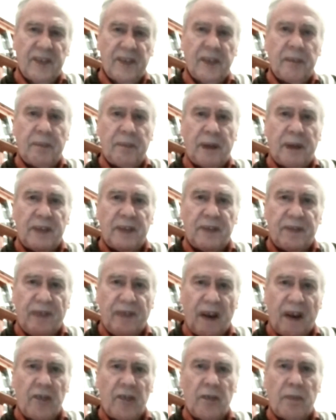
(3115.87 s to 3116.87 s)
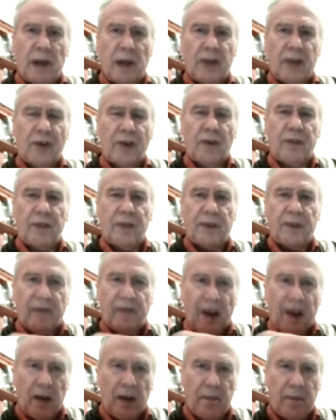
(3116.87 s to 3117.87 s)
depends very much of the
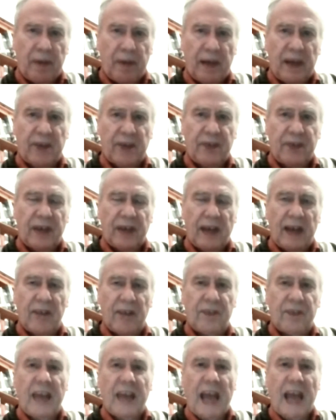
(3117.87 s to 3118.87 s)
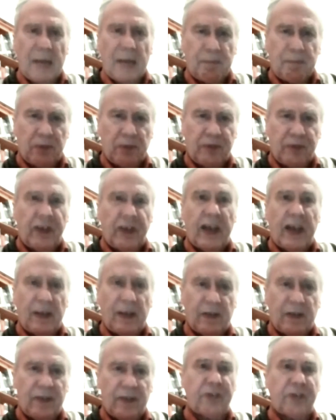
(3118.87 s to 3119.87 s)
development and the atmosphere in the